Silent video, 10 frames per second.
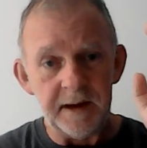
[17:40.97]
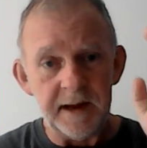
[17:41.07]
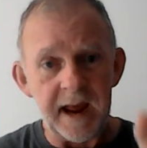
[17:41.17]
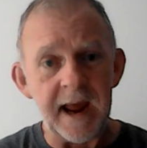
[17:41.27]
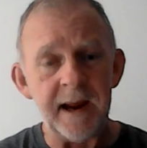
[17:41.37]

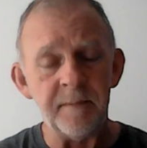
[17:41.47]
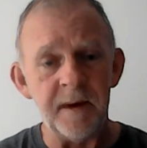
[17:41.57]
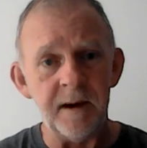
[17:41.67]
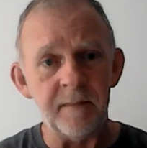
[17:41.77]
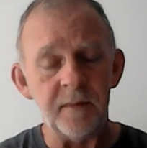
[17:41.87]
Gang
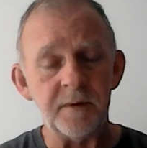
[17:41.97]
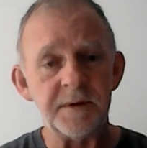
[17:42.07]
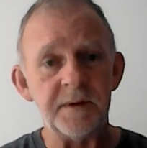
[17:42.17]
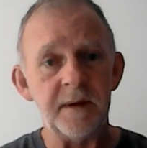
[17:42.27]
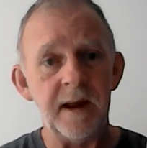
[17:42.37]

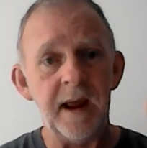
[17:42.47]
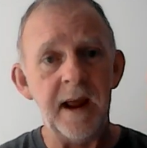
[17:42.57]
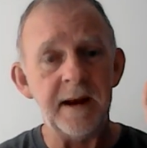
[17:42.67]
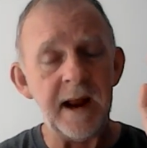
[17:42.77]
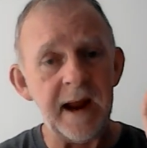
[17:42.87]
members,
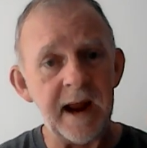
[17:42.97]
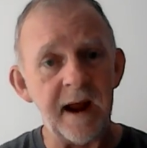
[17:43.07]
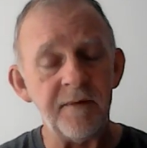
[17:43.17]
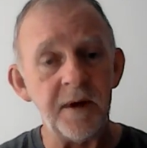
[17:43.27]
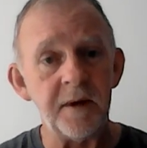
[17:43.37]
and they
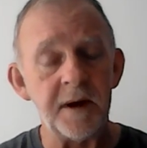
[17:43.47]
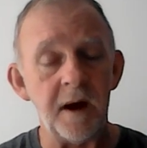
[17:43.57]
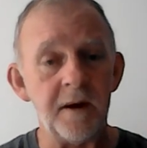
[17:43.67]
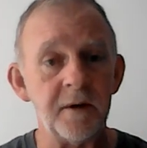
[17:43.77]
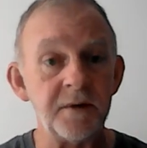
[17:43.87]
have their
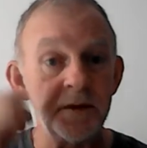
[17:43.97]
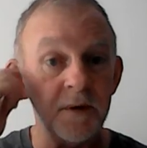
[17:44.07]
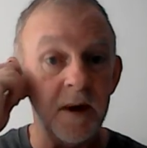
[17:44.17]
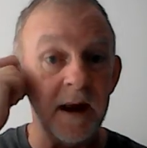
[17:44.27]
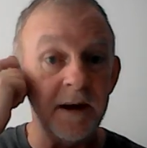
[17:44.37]
colors
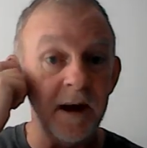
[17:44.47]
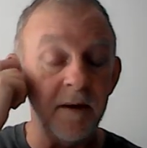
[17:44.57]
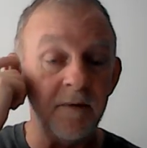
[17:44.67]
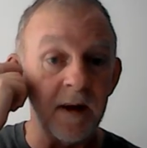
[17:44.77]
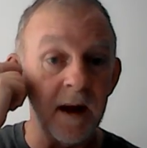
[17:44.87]
to
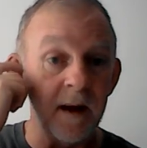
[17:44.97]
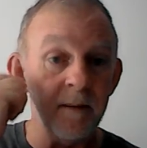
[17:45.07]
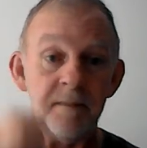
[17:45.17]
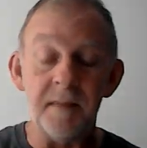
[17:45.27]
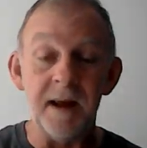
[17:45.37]
identify them.
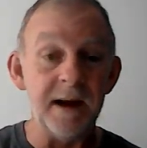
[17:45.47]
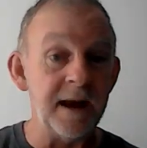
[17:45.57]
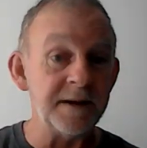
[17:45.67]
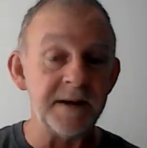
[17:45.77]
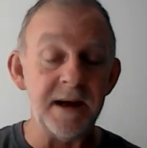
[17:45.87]
And
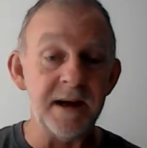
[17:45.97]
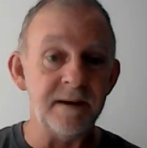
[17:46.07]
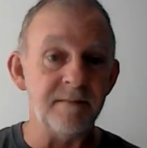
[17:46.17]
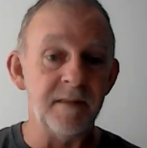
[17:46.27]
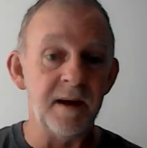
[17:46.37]
that's
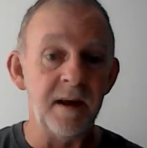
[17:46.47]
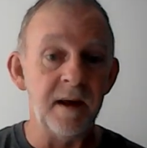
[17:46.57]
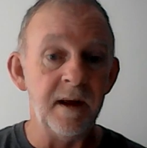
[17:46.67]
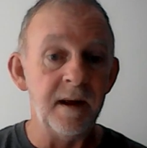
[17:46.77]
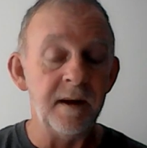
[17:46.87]
it.
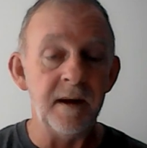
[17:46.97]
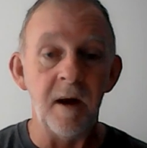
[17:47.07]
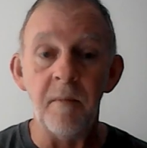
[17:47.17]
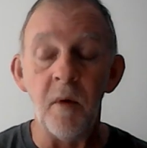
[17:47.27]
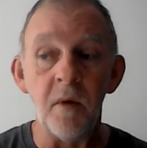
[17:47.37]

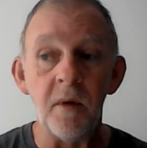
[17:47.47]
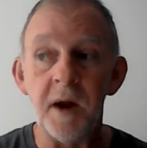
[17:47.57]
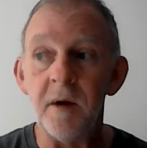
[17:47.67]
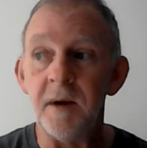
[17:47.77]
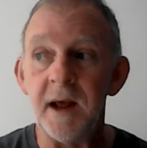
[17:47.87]
No more,
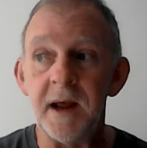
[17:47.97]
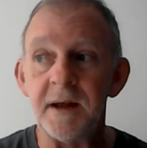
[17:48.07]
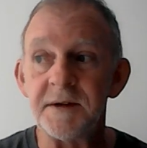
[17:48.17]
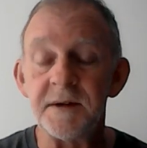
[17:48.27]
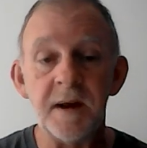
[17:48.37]
no
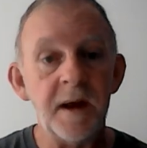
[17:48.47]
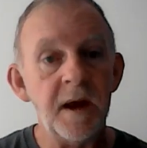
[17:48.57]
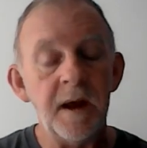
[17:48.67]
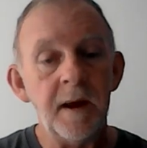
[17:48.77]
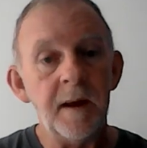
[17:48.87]
less.
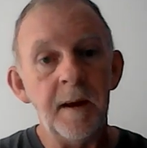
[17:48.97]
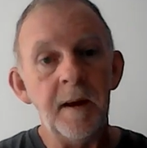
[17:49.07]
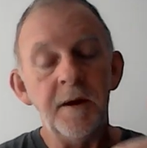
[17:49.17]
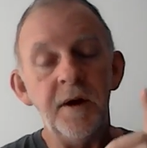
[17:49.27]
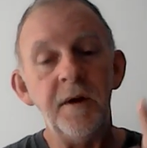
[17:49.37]

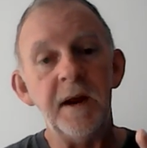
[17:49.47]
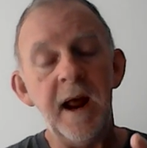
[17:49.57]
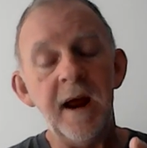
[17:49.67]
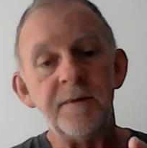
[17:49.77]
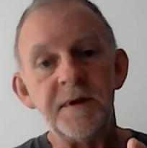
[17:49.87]
You can
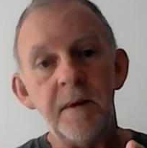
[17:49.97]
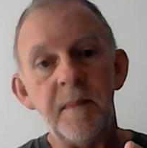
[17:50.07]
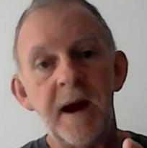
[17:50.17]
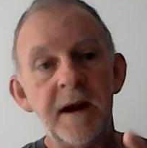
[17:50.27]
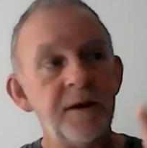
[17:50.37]
have
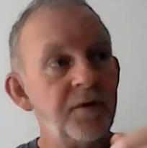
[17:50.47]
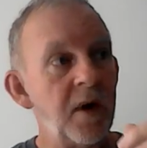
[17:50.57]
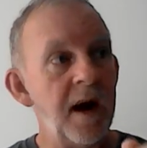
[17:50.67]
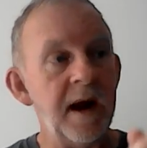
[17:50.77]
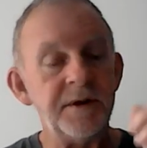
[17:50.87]
somebody
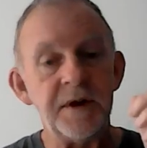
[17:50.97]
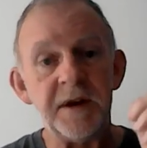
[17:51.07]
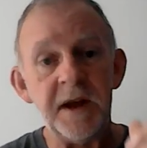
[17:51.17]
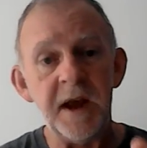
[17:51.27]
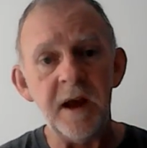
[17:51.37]
trying to
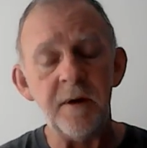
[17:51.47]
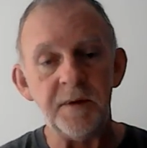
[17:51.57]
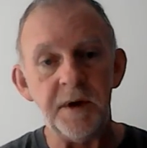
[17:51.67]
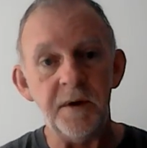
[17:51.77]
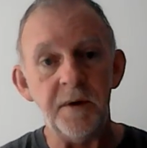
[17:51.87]
kill
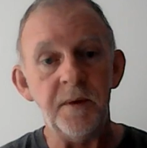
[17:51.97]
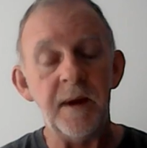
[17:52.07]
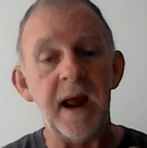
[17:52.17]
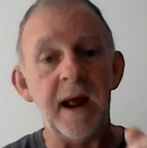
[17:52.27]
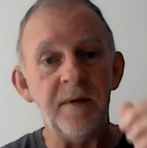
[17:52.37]

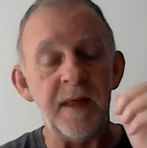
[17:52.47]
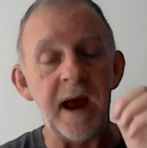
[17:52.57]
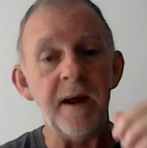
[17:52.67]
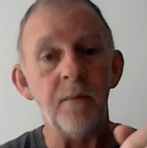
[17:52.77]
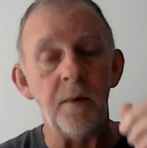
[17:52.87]
you, and
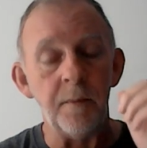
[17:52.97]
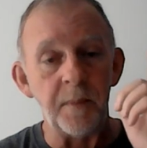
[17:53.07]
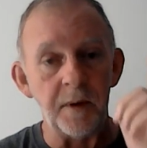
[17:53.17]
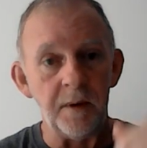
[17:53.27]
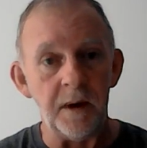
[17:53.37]
they will
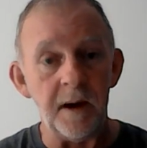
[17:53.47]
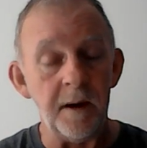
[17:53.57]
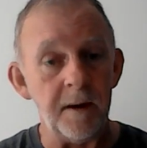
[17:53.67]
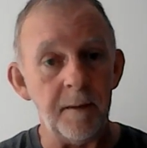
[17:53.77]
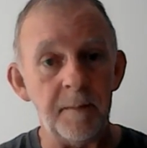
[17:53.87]
pull
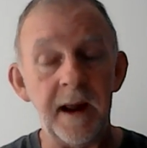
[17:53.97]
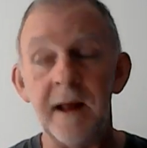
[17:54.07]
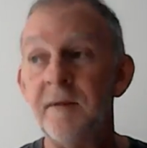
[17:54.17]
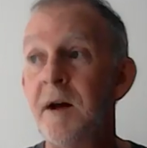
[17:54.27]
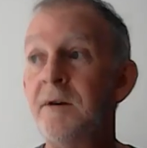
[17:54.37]
up,
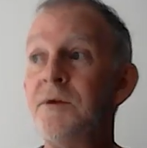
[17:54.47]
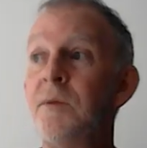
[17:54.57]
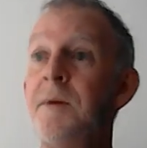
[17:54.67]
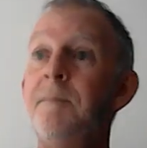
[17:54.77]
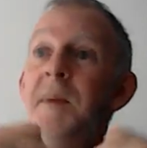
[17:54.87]
and there's
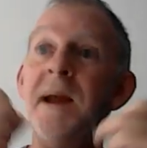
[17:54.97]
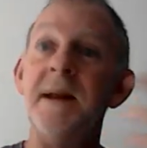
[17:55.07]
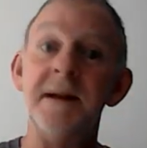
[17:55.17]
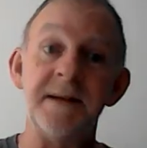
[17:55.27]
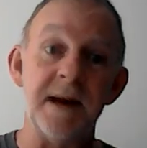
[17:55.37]

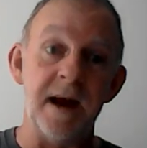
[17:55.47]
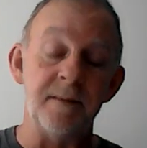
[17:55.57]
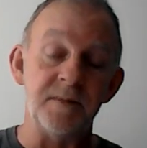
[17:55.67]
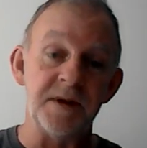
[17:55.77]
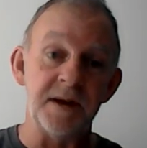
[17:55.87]
repeated
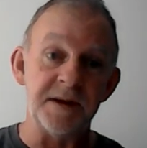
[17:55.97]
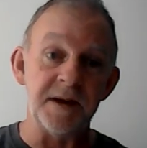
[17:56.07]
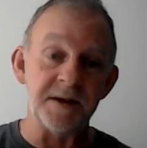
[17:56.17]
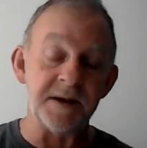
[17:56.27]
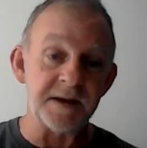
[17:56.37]
times that
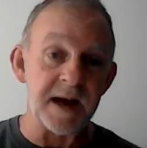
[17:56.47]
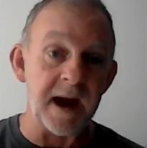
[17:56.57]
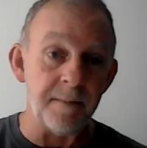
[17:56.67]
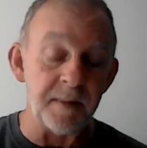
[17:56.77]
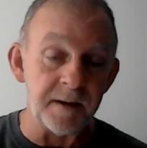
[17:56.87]
this has
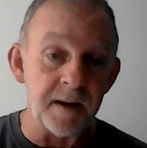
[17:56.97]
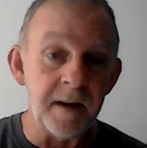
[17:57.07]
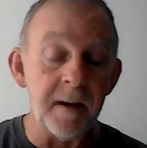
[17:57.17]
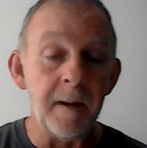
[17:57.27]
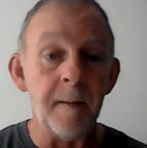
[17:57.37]
happened.
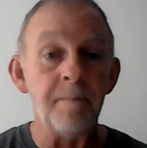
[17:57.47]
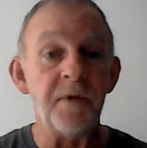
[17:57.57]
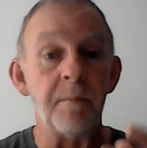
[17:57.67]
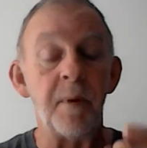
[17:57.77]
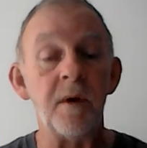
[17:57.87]

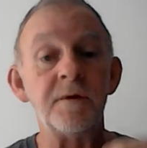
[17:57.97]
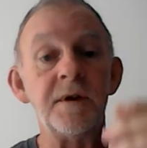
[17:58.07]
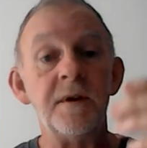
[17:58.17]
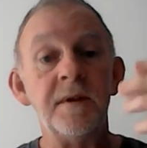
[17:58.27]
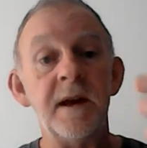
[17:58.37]
The
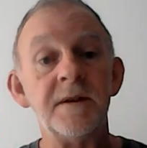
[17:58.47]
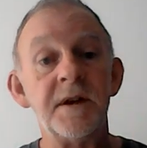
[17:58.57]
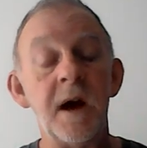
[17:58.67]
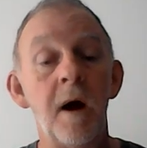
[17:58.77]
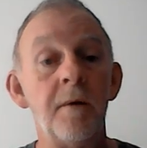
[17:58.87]
person
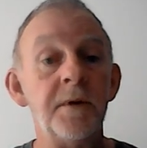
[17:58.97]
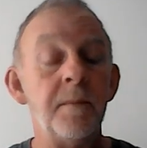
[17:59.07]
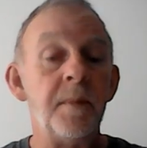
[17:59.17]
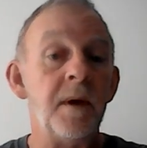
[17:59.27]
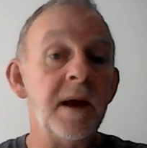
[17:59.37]
that's called
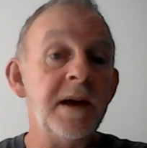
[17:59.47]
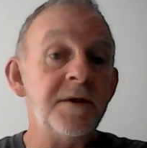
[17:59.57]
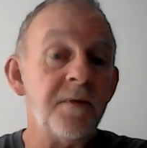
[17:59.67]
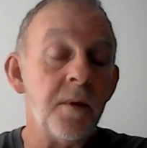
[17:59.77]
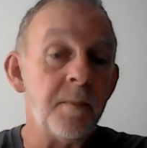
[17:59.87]
the police
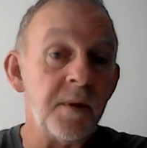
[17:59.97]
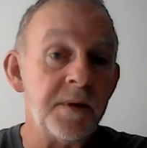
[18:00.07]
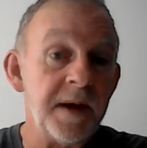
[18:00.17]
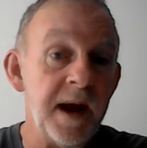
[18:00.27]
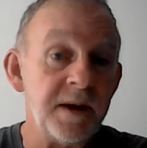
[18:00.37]
for
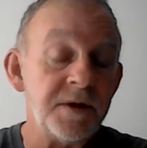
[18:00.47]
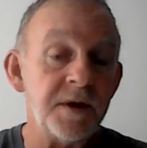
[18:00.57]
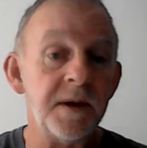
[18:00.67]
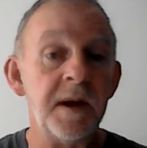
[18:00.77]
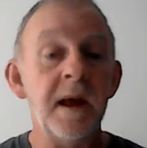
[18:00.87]

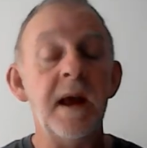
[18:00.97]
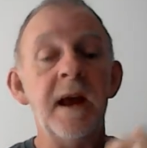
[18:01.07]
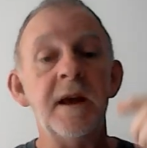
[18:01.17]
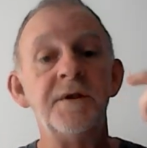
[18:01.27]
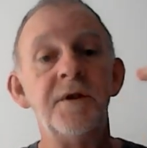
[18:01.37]
protection
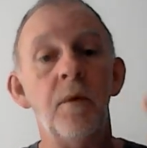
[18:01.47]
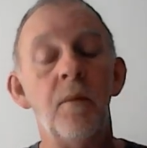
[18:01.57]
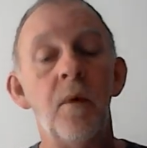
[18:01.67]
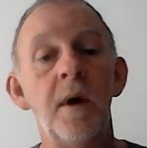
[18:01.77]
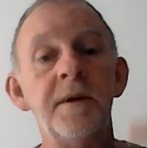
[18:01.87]
is the
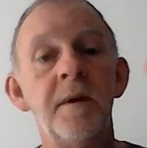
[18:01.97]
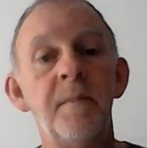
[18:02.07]
one the